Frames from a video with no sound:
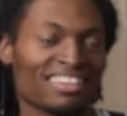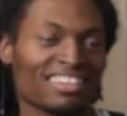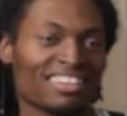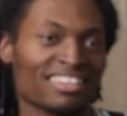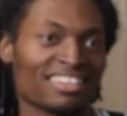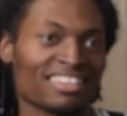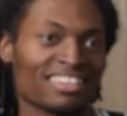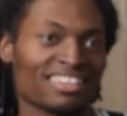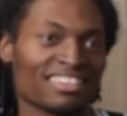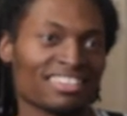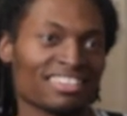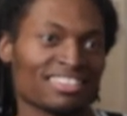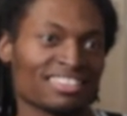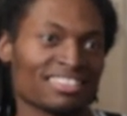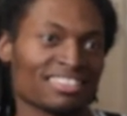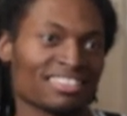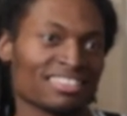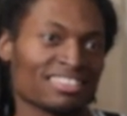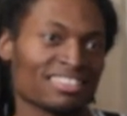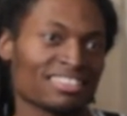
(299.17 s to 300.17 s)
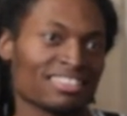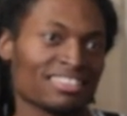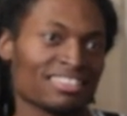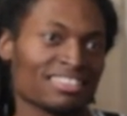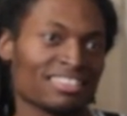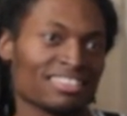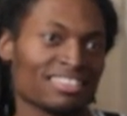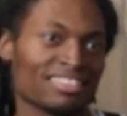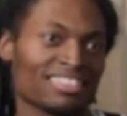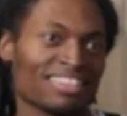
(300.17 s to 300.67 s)

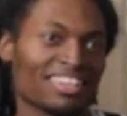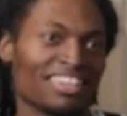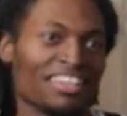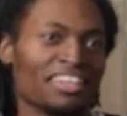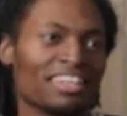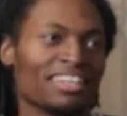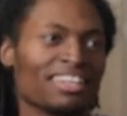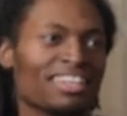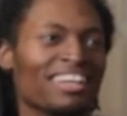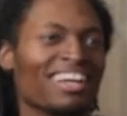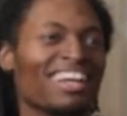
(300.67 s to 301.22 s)
No words are spoken by the person on screen.